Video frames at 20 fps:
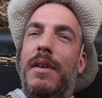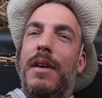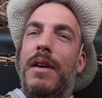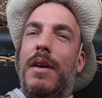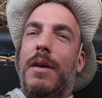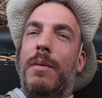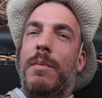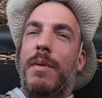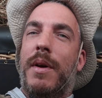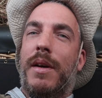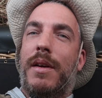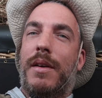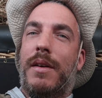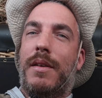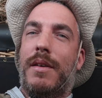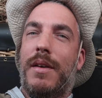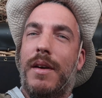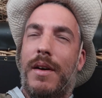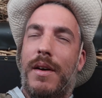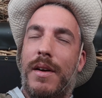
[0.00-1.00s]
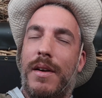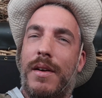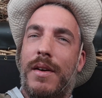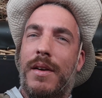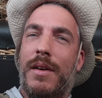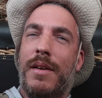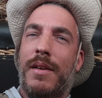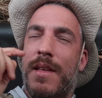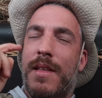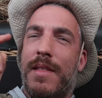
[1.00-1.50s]
Oh my god,
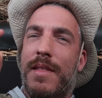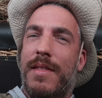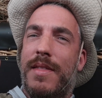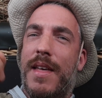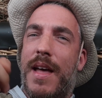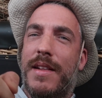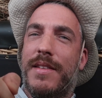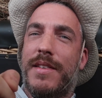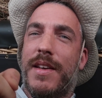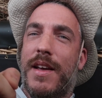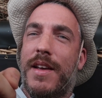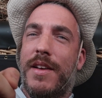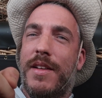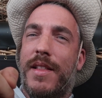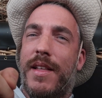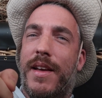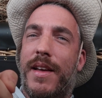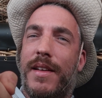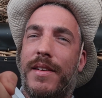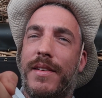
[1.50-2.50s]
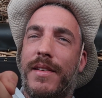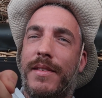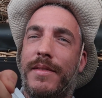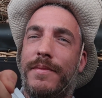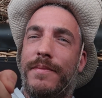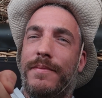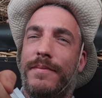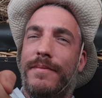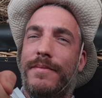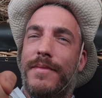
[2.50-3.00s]
that's how you land
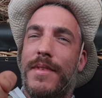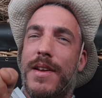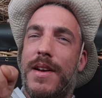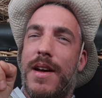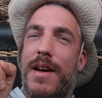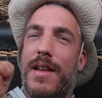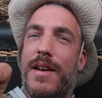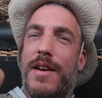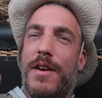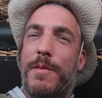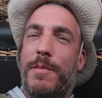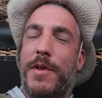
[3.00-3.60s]
in a hot air